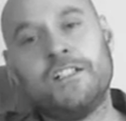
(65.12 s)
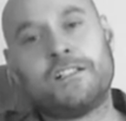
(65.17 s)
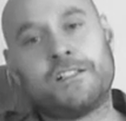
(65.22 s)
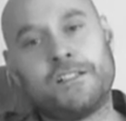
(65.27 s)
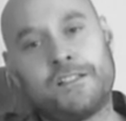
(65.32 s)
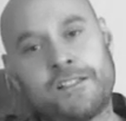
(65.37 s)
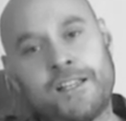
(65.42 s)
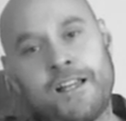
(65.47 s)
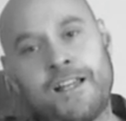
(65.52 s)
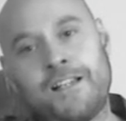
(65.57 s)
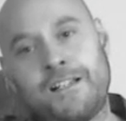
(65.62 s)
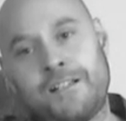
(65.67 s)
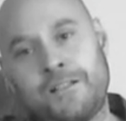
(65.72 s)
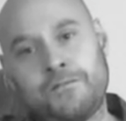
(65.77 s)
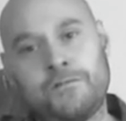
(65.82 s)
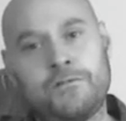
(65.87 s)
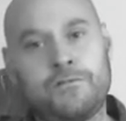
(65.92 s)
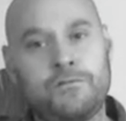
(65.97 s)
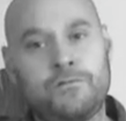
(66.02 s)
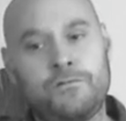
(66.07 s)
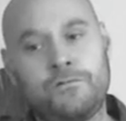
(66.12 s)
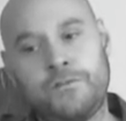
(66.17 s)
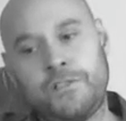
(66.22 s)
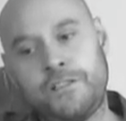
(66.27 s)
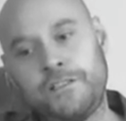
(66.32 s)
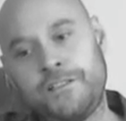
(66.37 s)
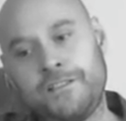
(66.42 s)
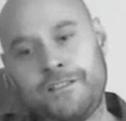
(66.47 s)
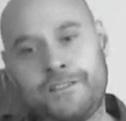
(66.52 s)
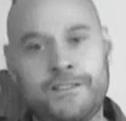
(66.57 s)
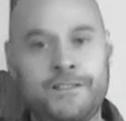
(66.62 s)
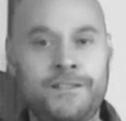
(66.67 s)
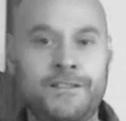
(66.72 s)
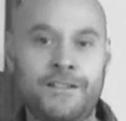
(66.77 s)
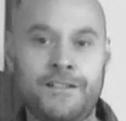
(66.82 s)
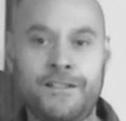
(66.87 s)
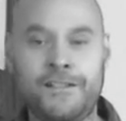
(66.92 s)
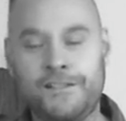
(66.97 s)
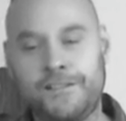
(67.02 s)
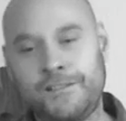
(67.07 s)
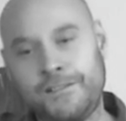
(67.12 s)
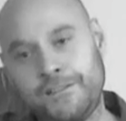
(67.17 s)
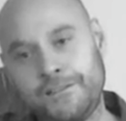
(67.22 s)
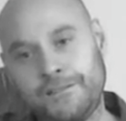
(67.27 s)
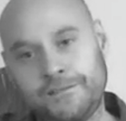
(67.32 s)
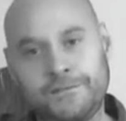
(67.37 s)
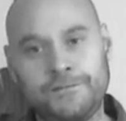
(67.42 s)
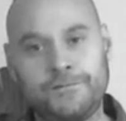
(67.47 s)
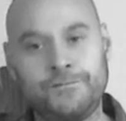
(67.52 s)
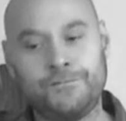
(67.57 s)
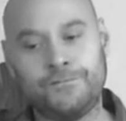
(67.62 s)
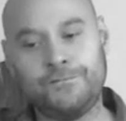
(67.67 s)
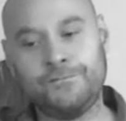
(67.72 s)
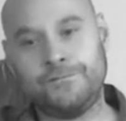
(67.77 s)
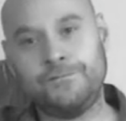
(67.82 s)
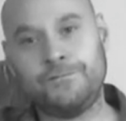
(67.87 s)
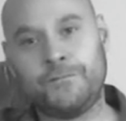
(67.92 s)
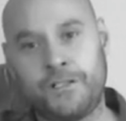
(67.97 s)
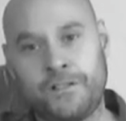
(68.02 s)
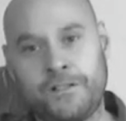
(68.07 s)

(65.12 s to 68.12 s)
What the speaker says: cause I won't let her down,